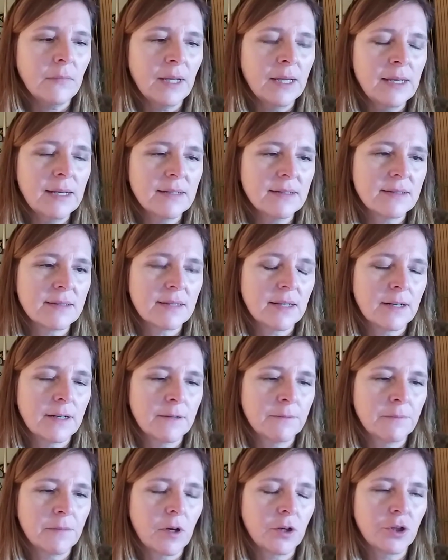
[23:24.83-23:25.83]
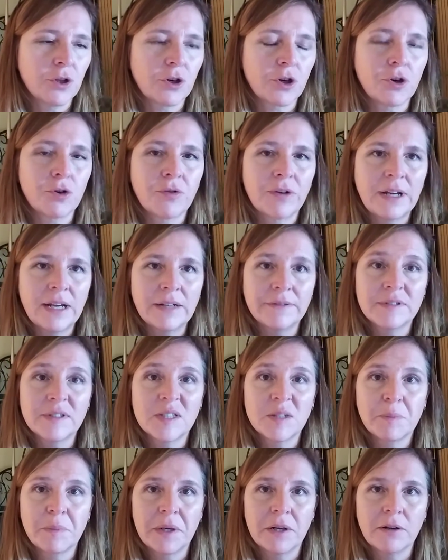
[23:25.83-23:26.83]
It's um, your creative
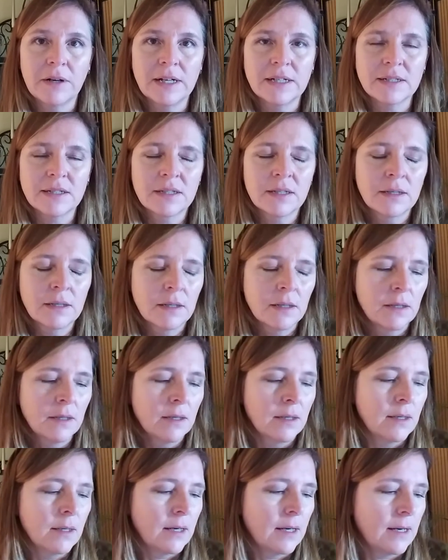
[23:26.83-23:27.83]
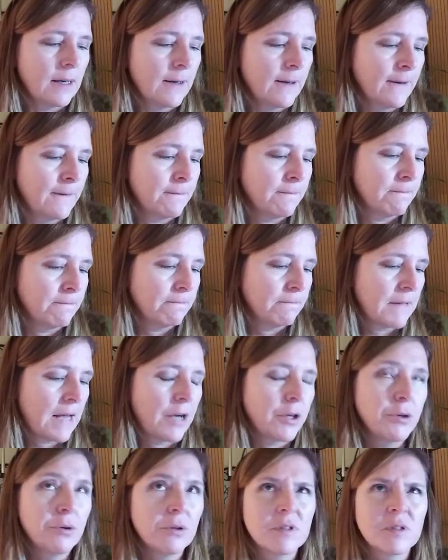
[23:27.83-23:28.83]
spirit um,
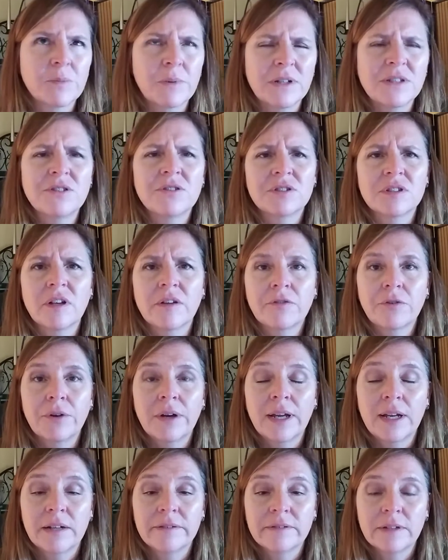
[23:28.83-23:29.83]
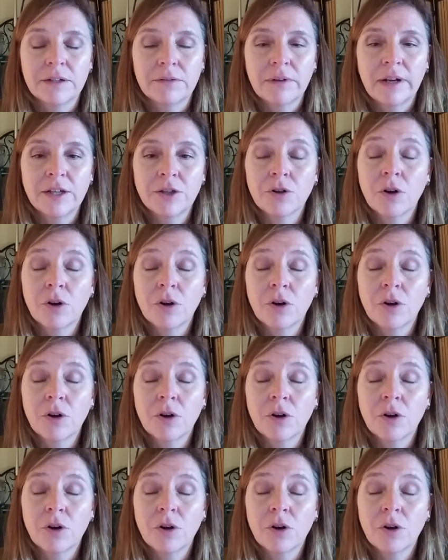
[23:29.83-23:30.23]
how you express yourself creatively, right?